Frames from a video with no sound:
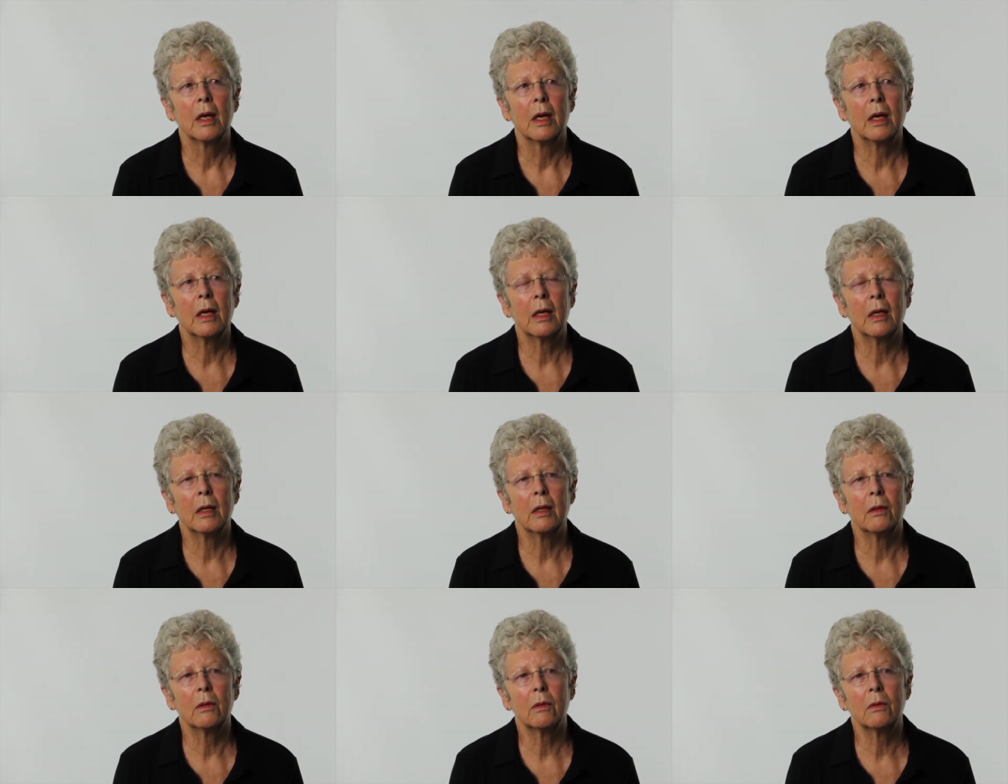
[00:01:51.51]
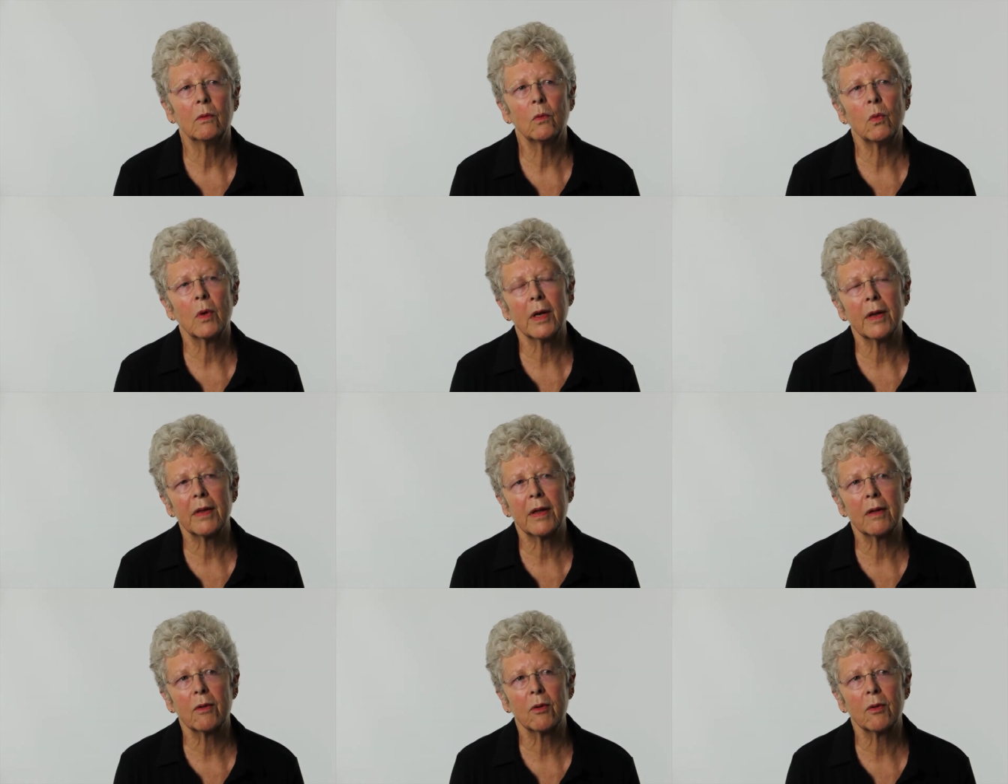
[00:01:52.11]
Uh, one
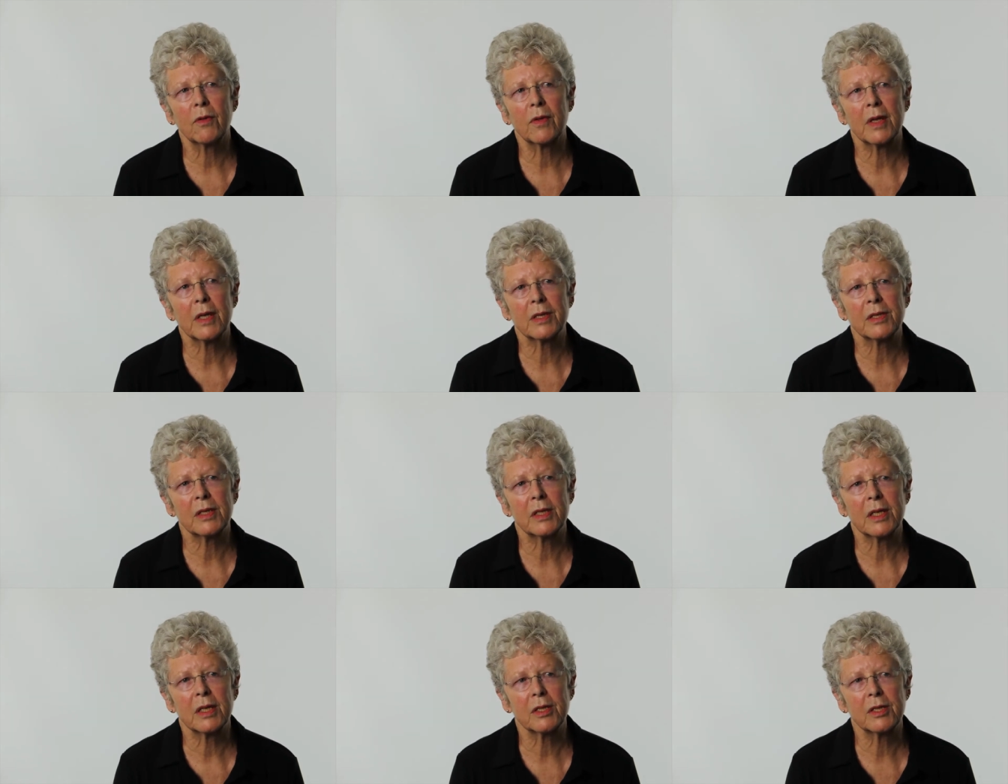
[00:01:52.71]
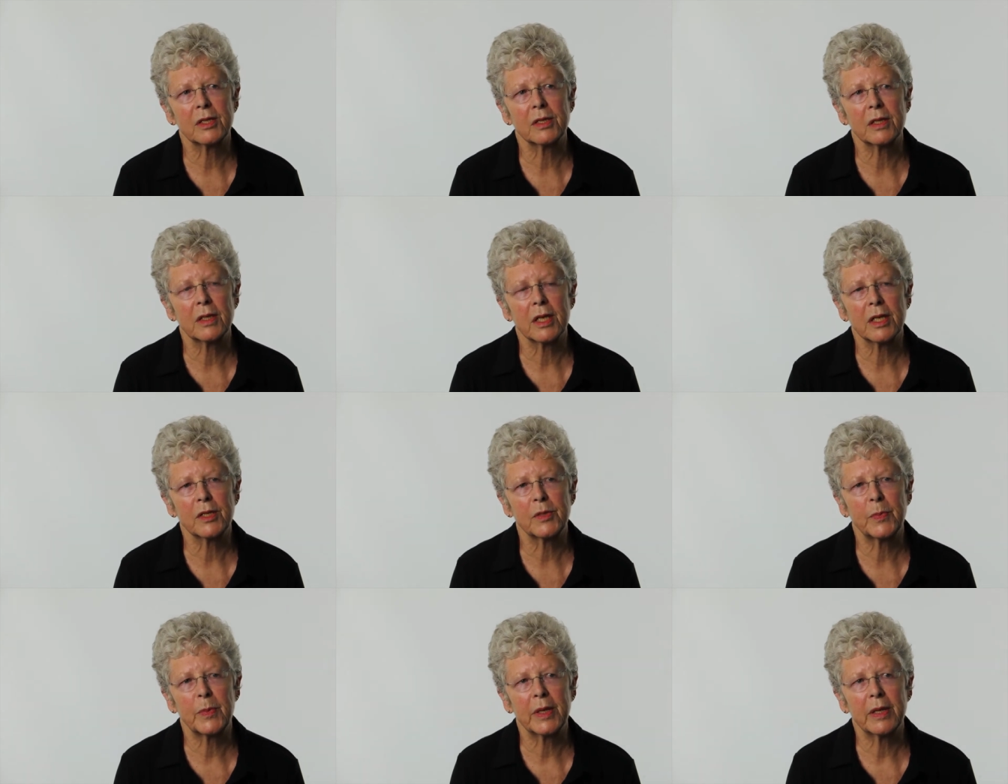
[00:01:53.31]
of the other things that's,
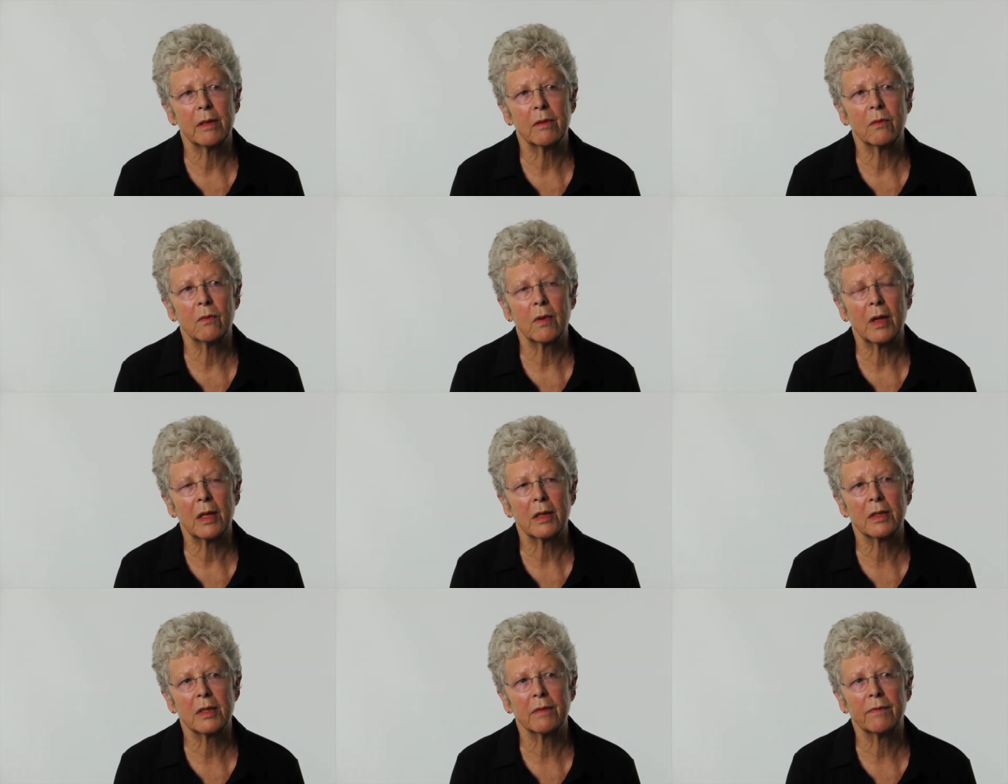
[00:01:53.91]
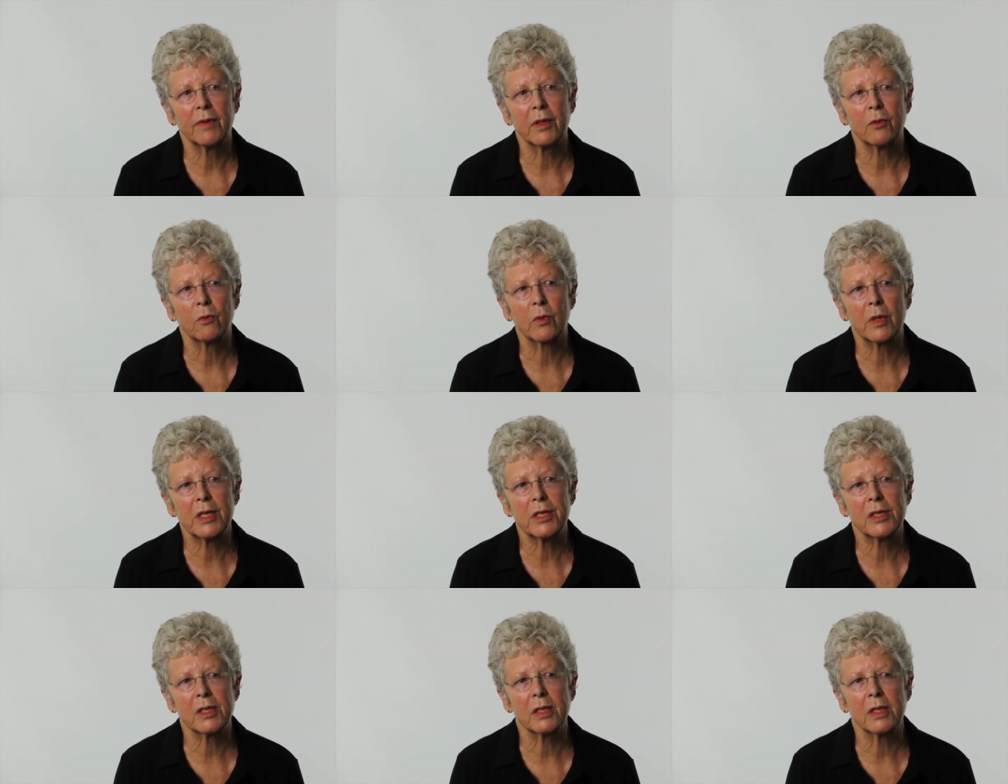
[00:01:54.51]
that's been relatively
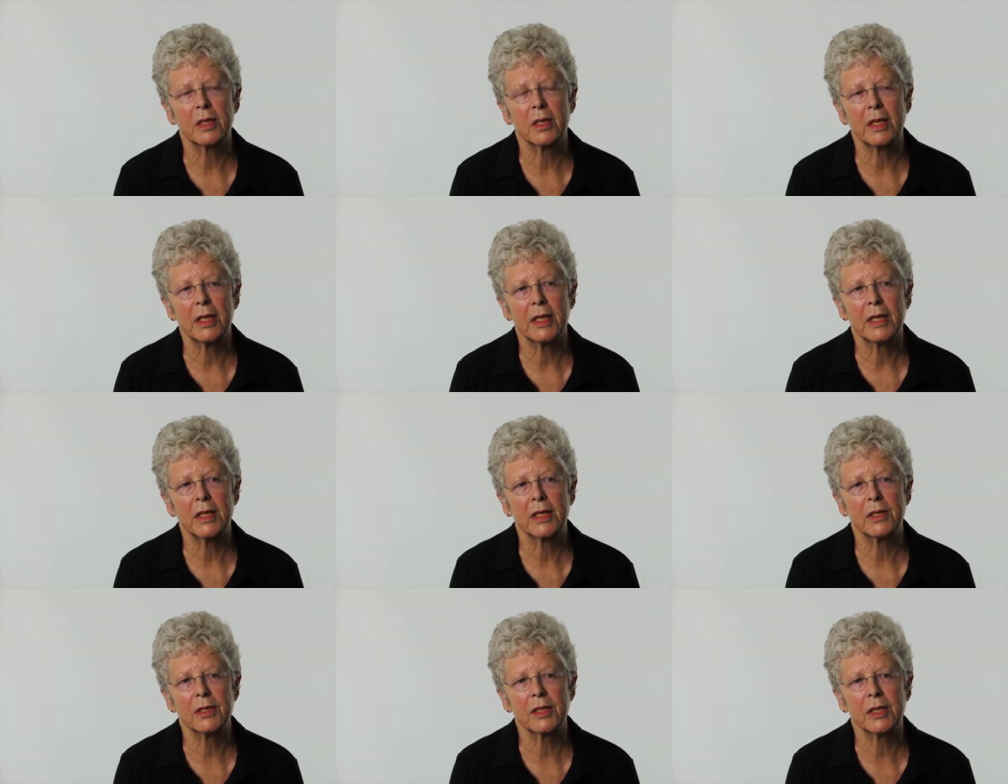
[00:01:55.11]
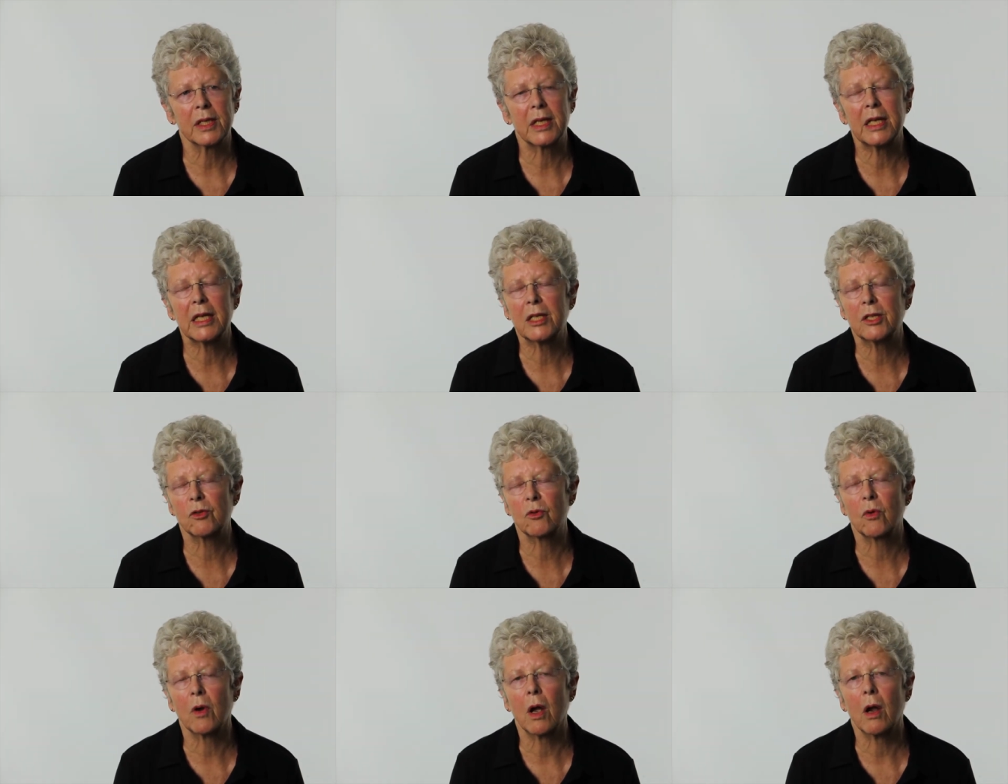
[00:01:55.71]
recent is the
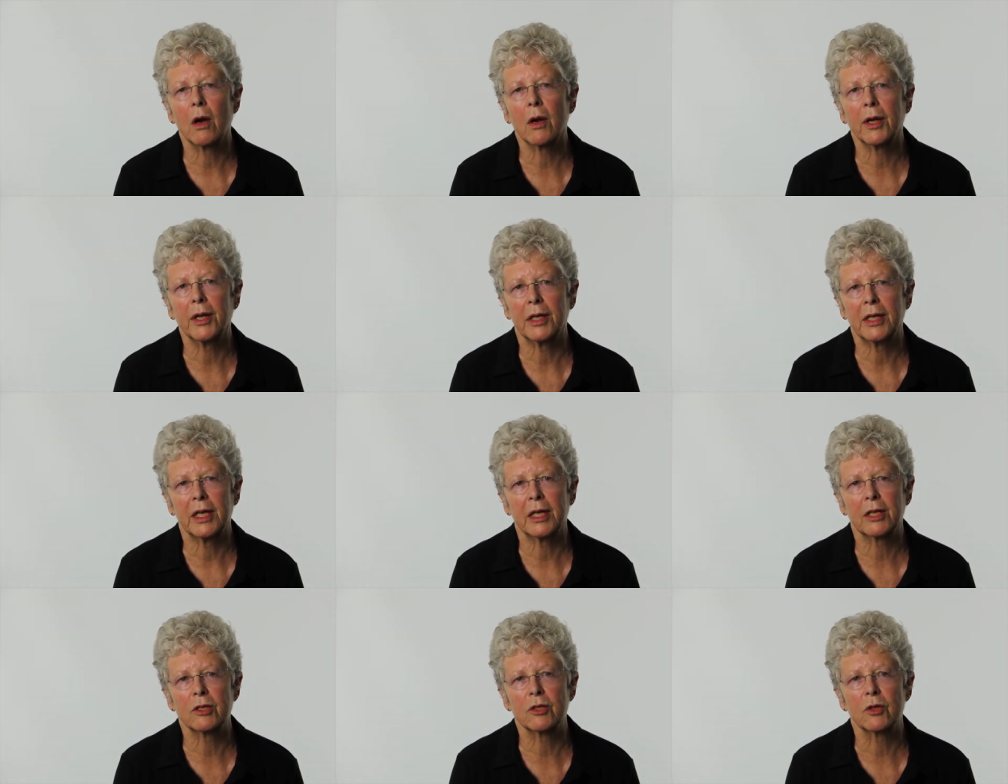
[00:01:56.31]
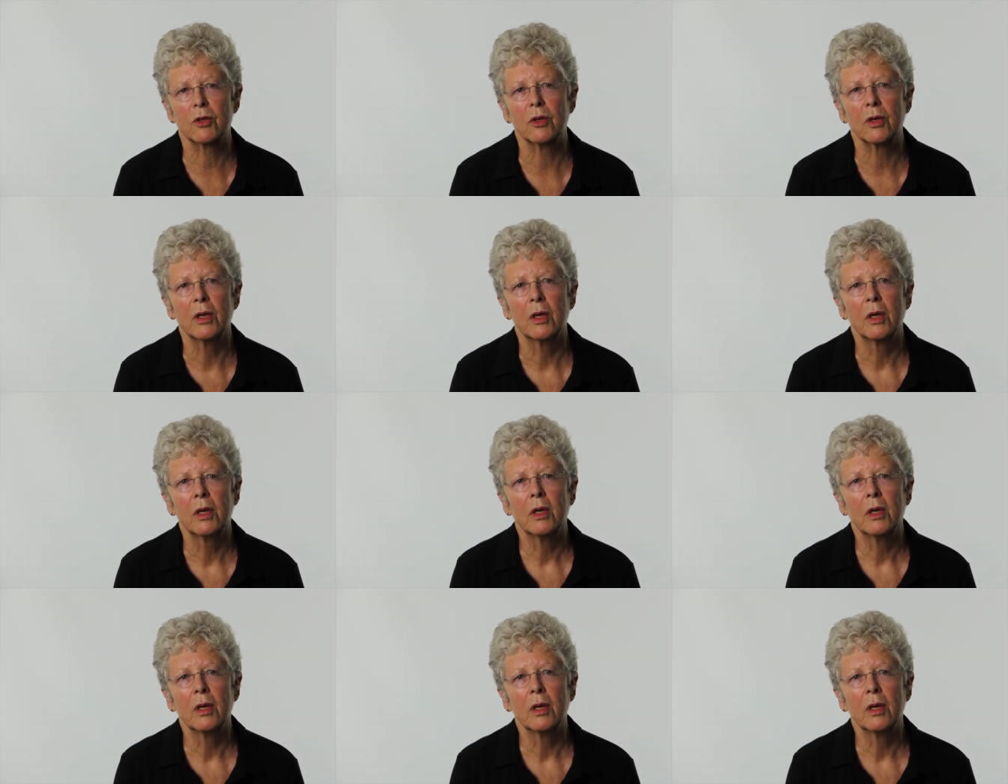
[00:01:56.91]
Kids Draw Architecture